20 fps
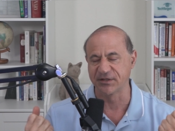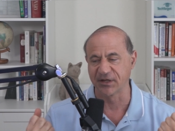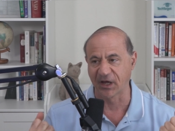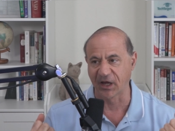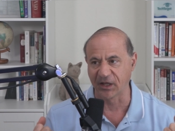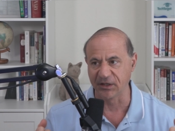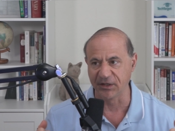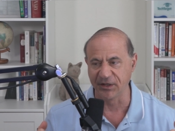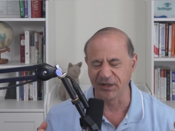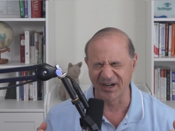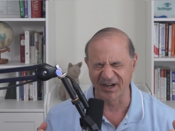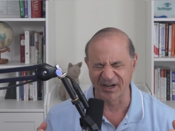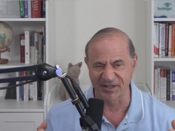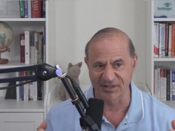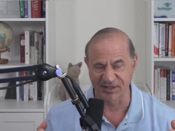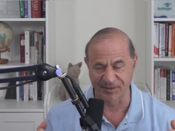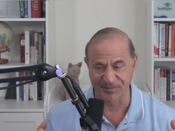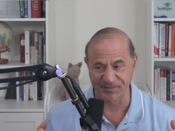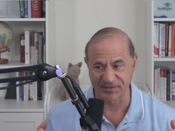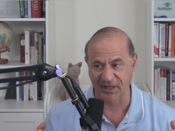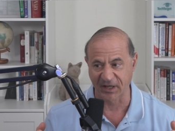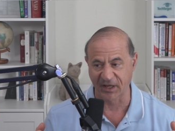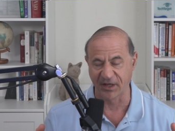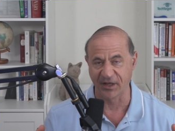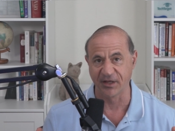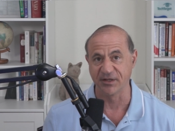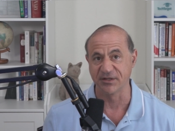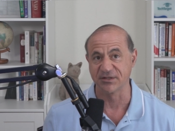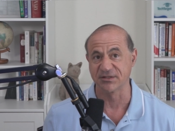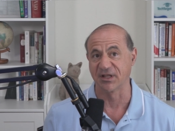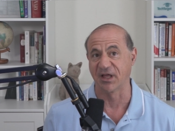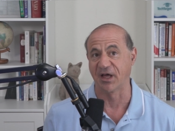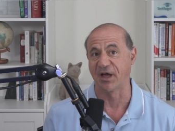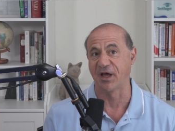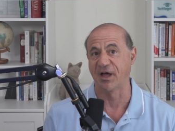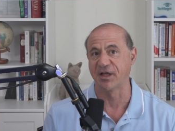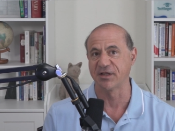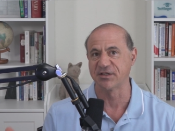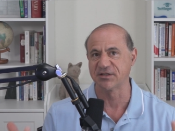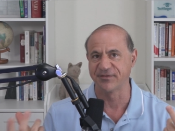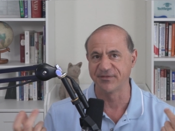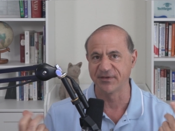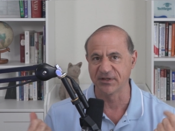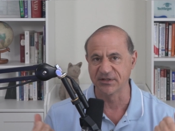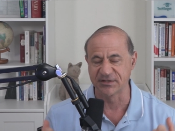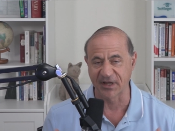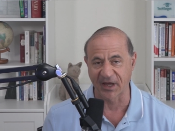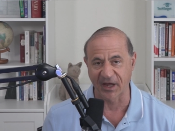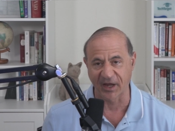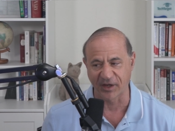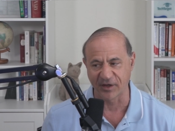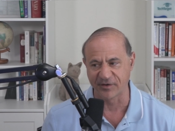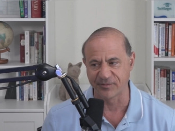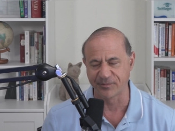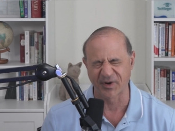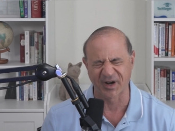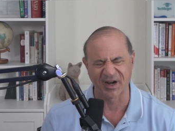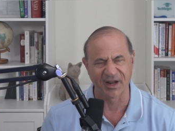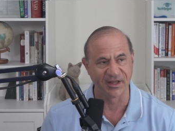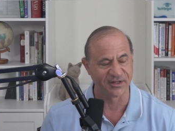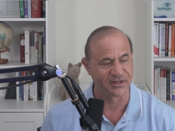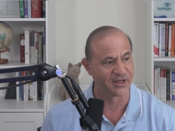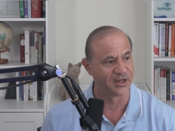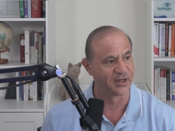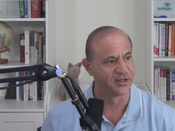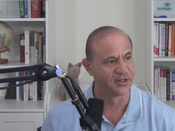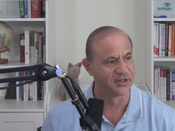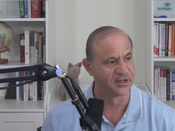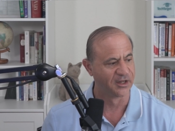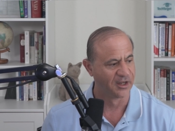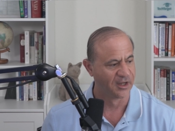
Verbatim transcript: of leadership skills lots of executive presence